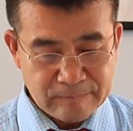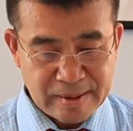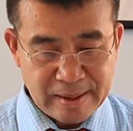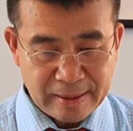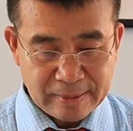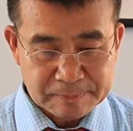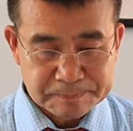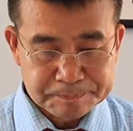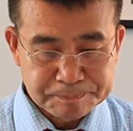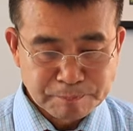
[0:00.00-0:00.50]

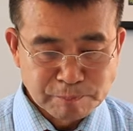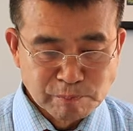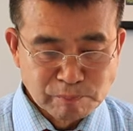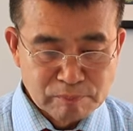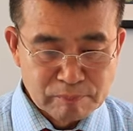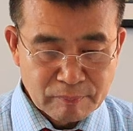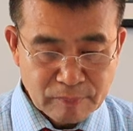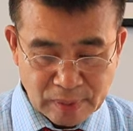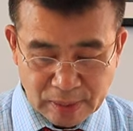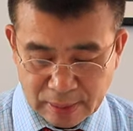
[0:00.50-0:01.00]
Yeah.
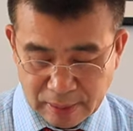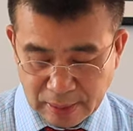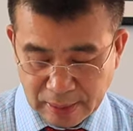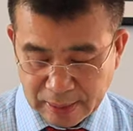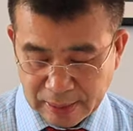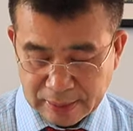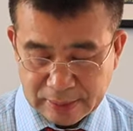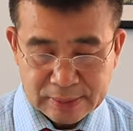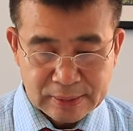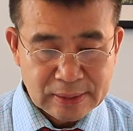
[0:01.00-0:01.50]

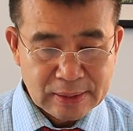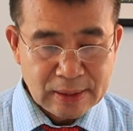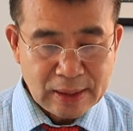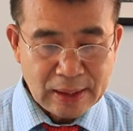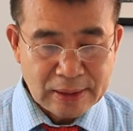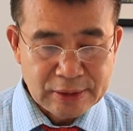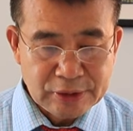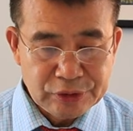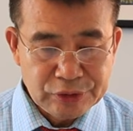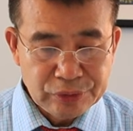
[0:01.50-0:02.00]
Okay.
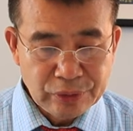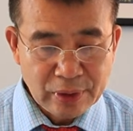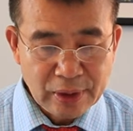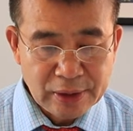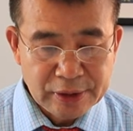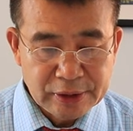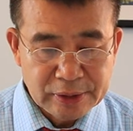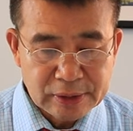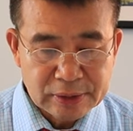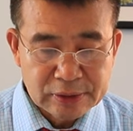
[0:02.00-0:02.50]
And
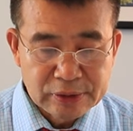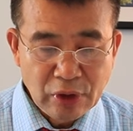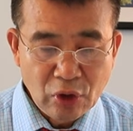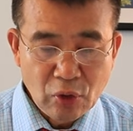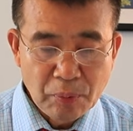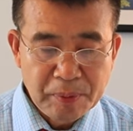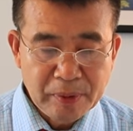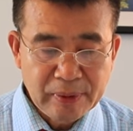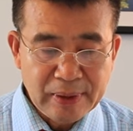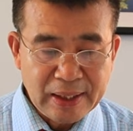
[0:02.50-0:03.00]
you're
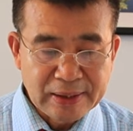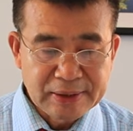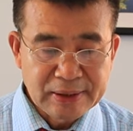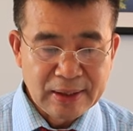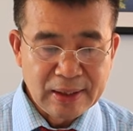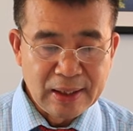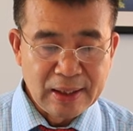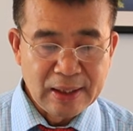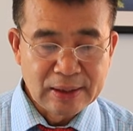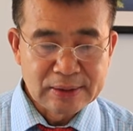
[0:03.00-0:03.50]
noble and
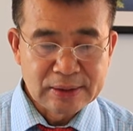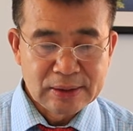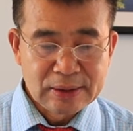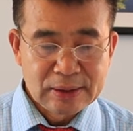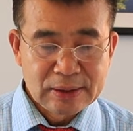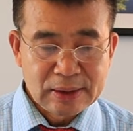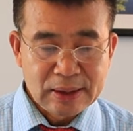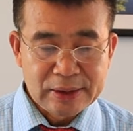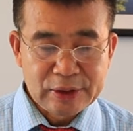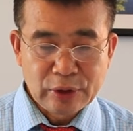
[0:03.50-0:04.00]
kind.
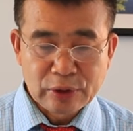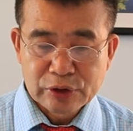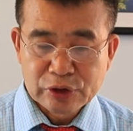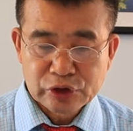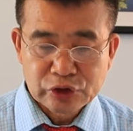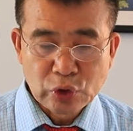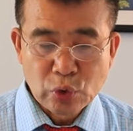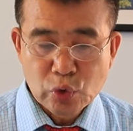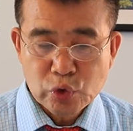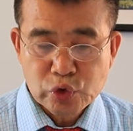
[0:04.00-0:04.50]
You're
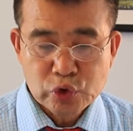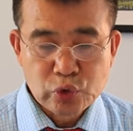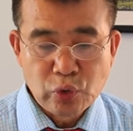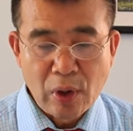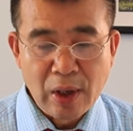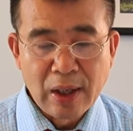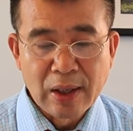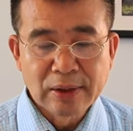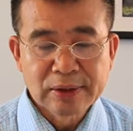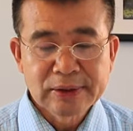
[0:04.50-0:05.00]
so
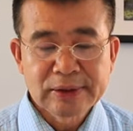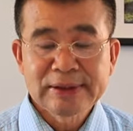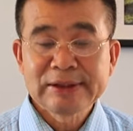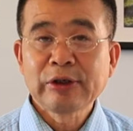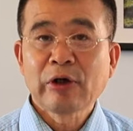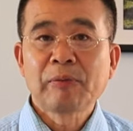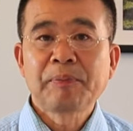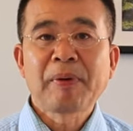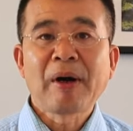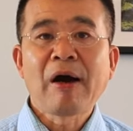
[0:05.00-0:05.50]
strong.
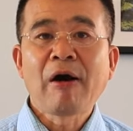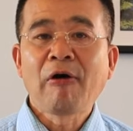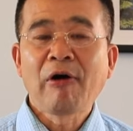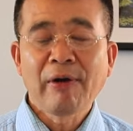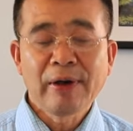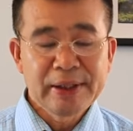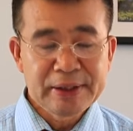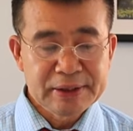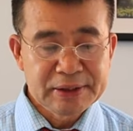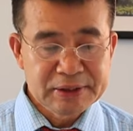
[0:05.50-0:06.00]
Your
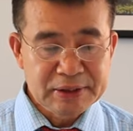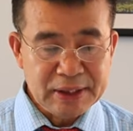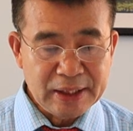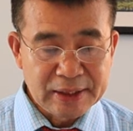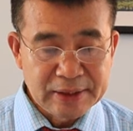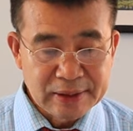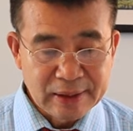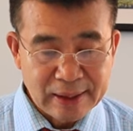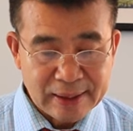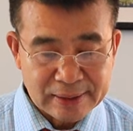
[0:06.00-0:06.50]
power is
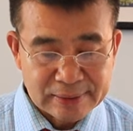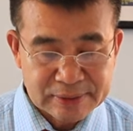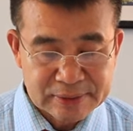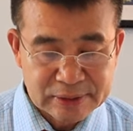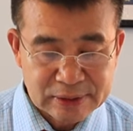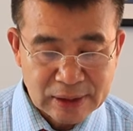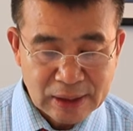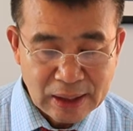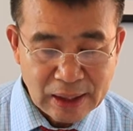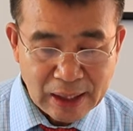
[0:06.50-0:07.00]

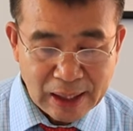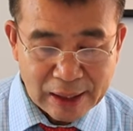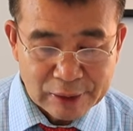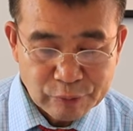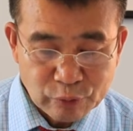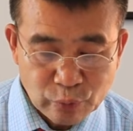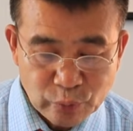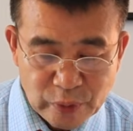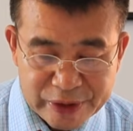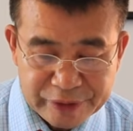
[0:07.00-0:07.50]
endless.
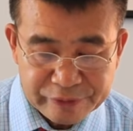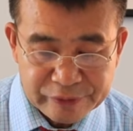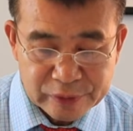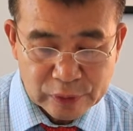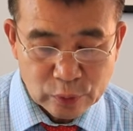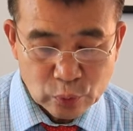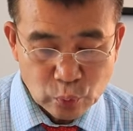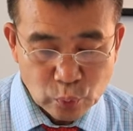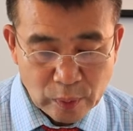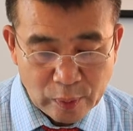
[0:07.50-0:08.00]
And we
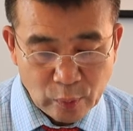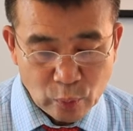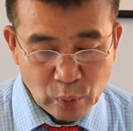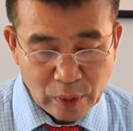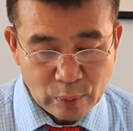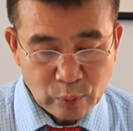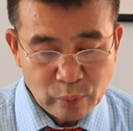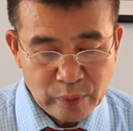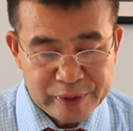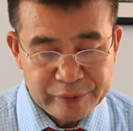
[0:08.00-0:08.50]
will,
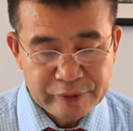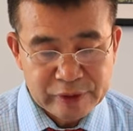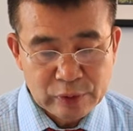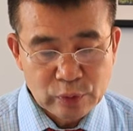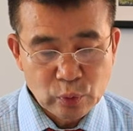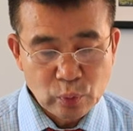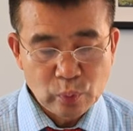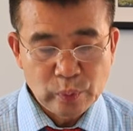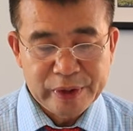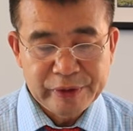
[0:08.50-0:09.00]
we
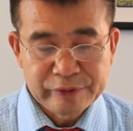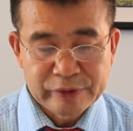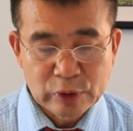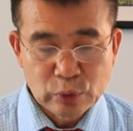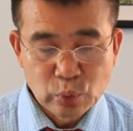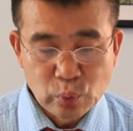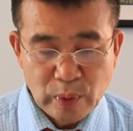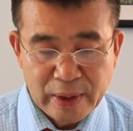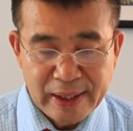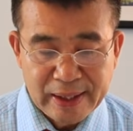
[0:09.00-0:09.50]
will, we
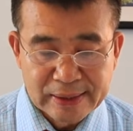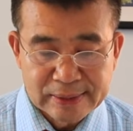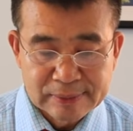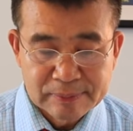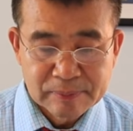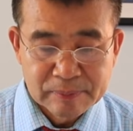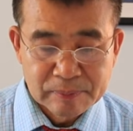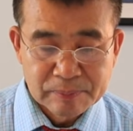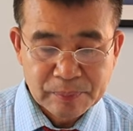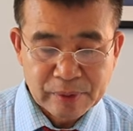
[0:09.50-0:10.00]
will
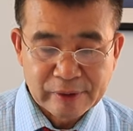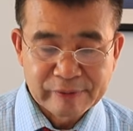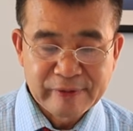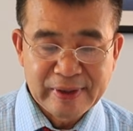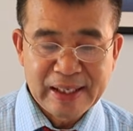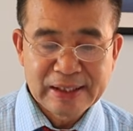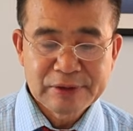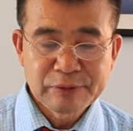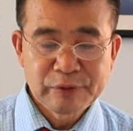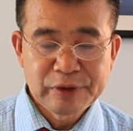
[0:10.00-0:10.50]
win,
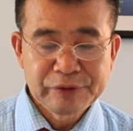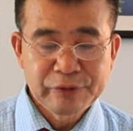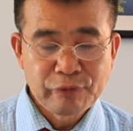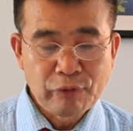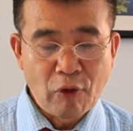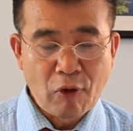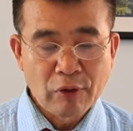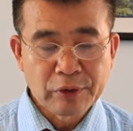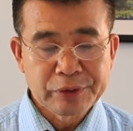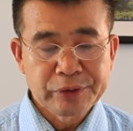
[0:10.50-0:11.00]
provided we
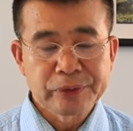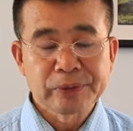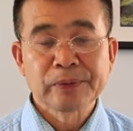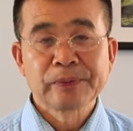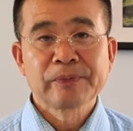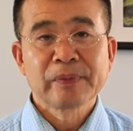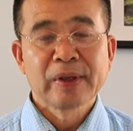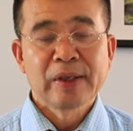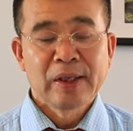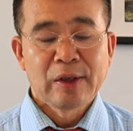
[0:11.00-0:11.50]
follow
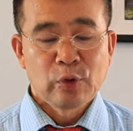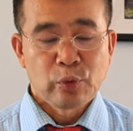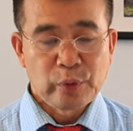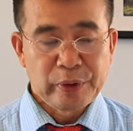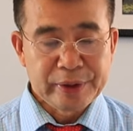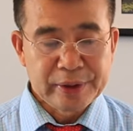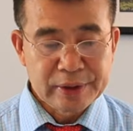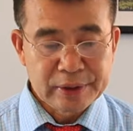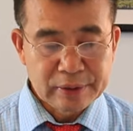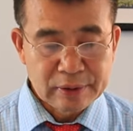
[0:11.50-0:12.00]
you.
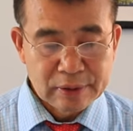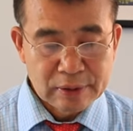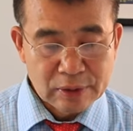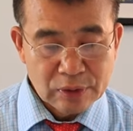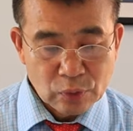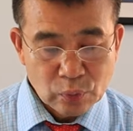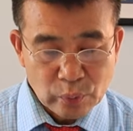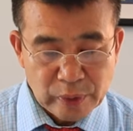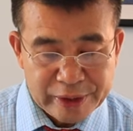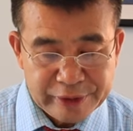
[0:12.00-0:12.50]
We're,
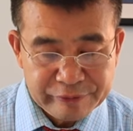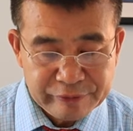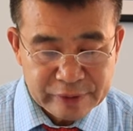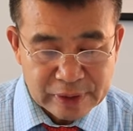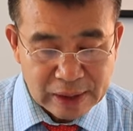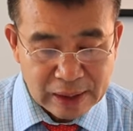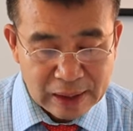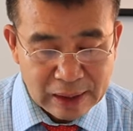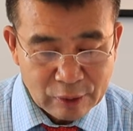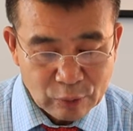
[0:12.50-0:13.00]

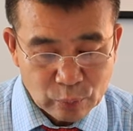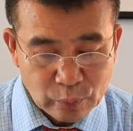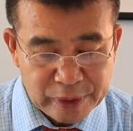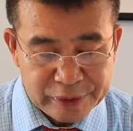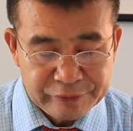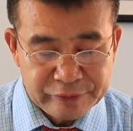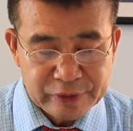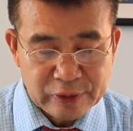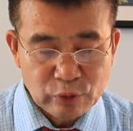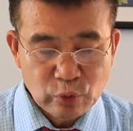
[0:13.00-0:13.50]
we, uh,
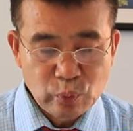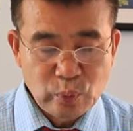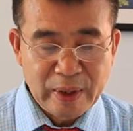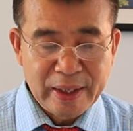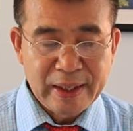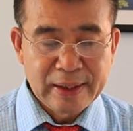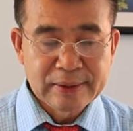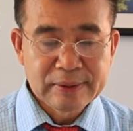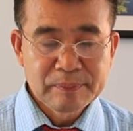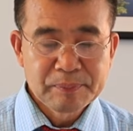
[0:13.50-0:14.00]
we will
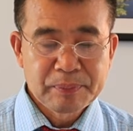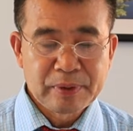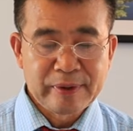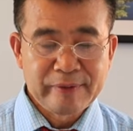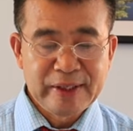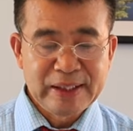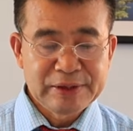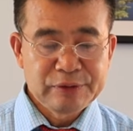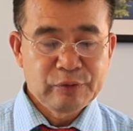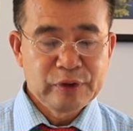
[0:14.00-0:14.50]
win,
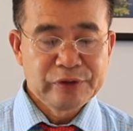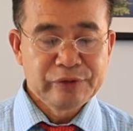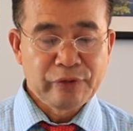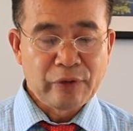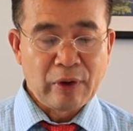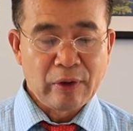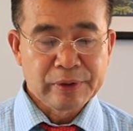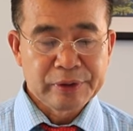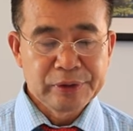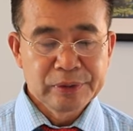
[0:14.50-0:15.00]
provided we
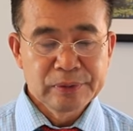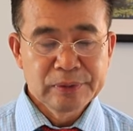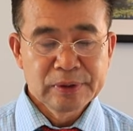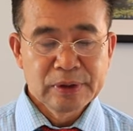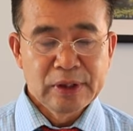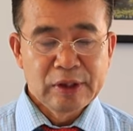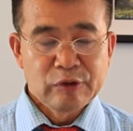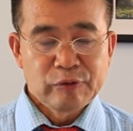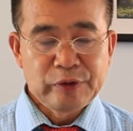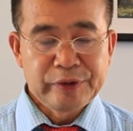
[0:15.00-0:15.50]
follow you.
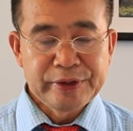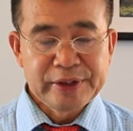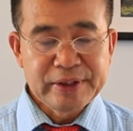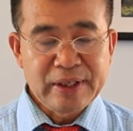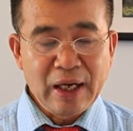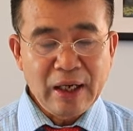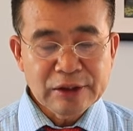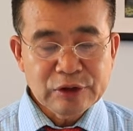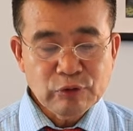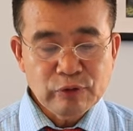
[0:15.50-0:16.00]
We are
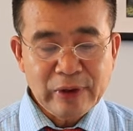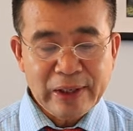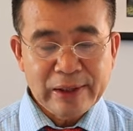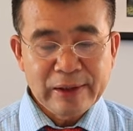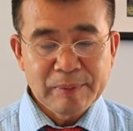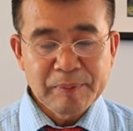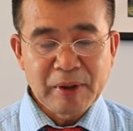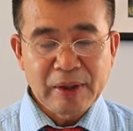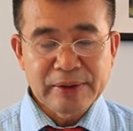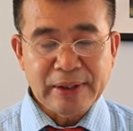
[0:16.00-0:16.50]
not
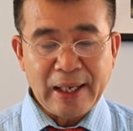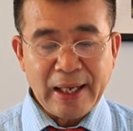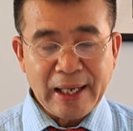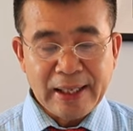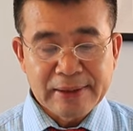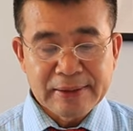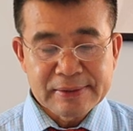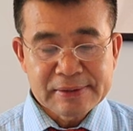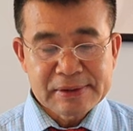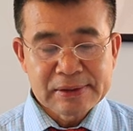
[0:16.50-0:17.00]
worried about
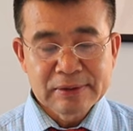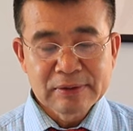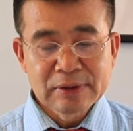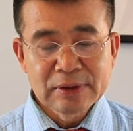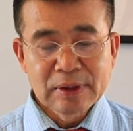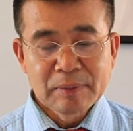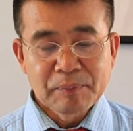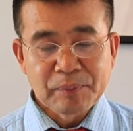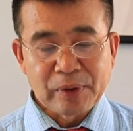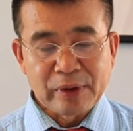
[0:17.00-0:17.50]

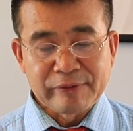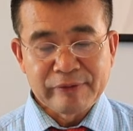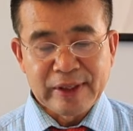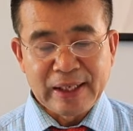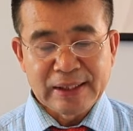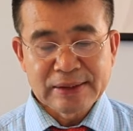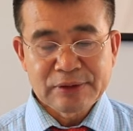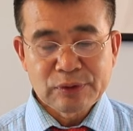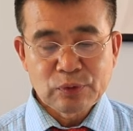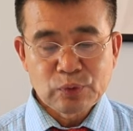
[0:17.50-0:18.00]
anything,
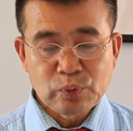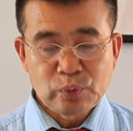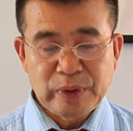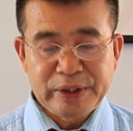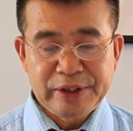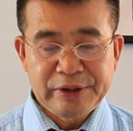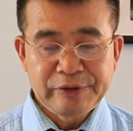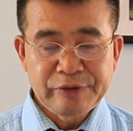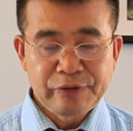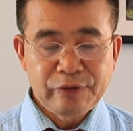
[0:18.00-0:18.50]
provided
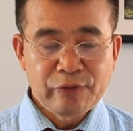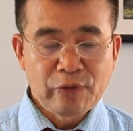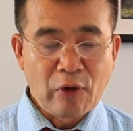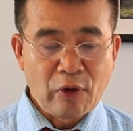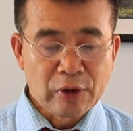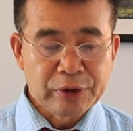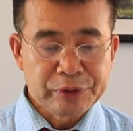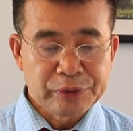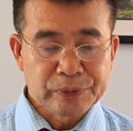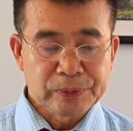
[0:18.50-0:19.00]
we
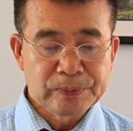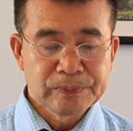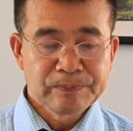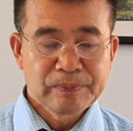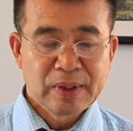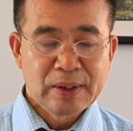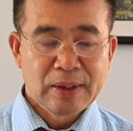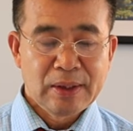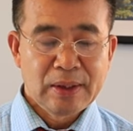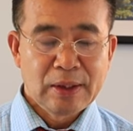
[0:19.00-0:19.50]
follow you.
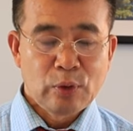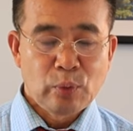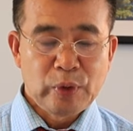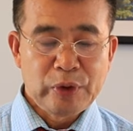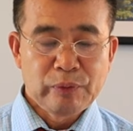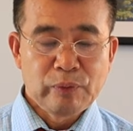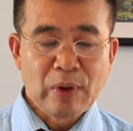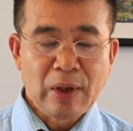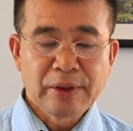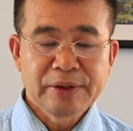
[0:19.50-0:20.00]

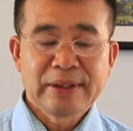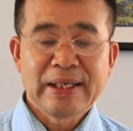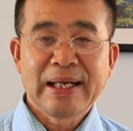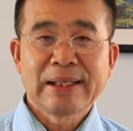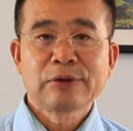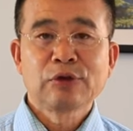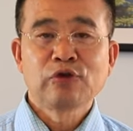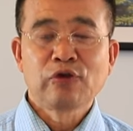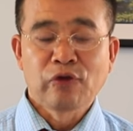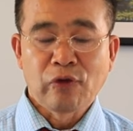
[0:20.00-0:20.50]
We would
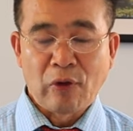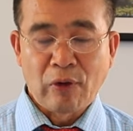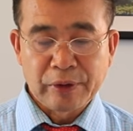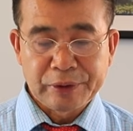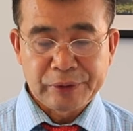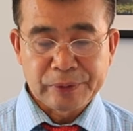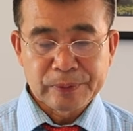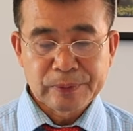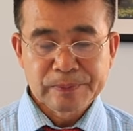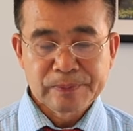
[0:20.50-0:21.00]
like to follow
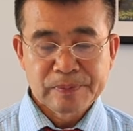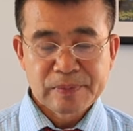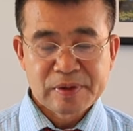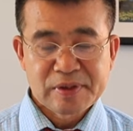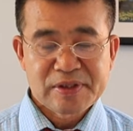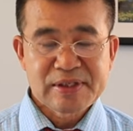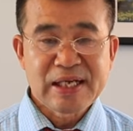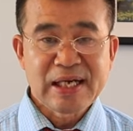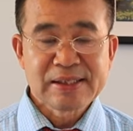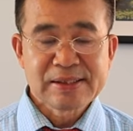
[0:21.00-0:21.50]
you.
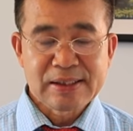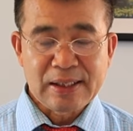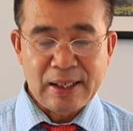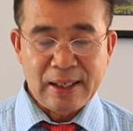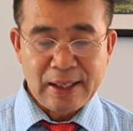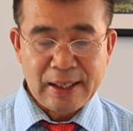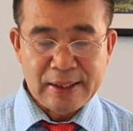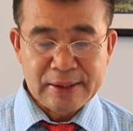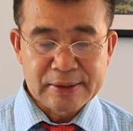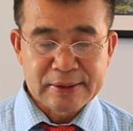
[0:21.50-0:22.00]
That's
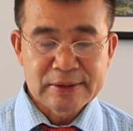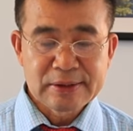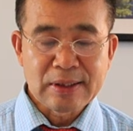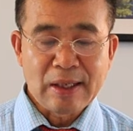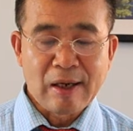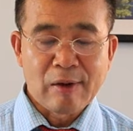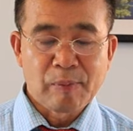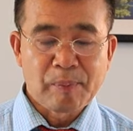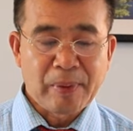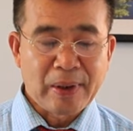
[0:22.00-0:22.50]
end
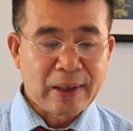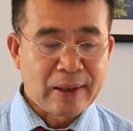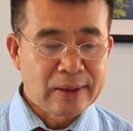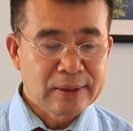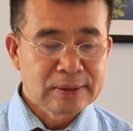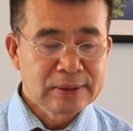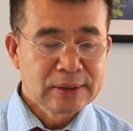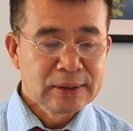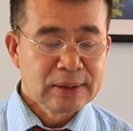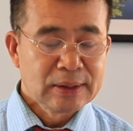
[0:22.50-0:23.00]
of
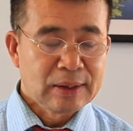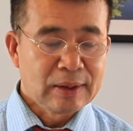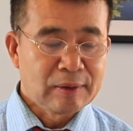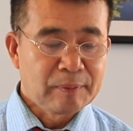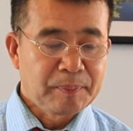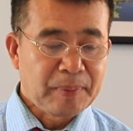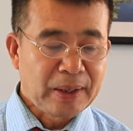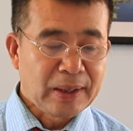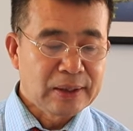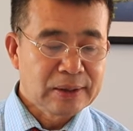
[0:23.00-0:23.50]
part
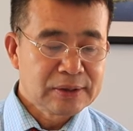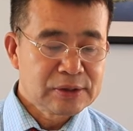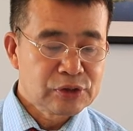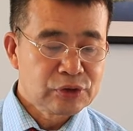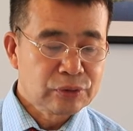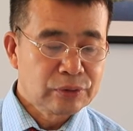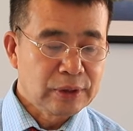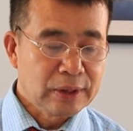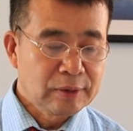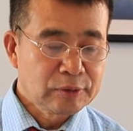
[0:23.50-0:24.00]
of part
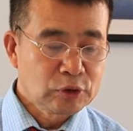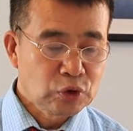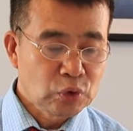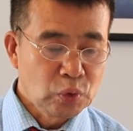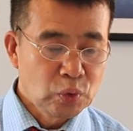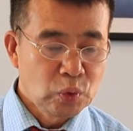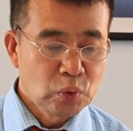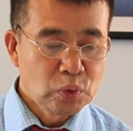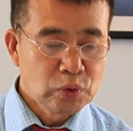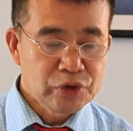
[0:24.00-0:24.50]
th uh,
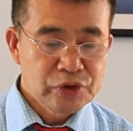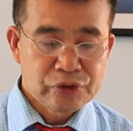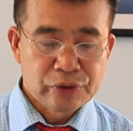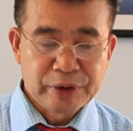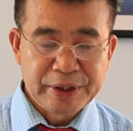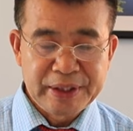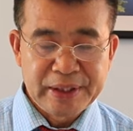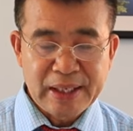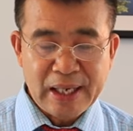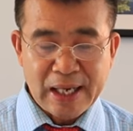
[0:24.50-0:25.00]
two,
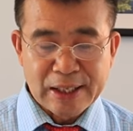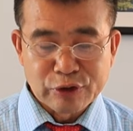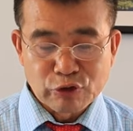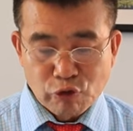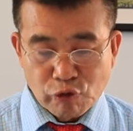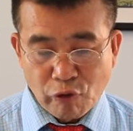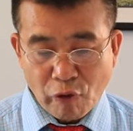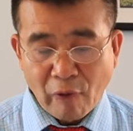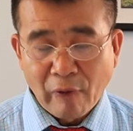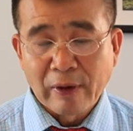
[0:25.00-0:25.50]
three, and
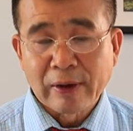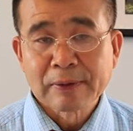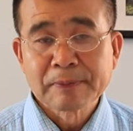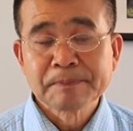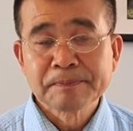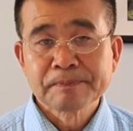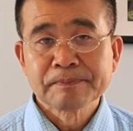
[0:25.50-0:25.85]
four.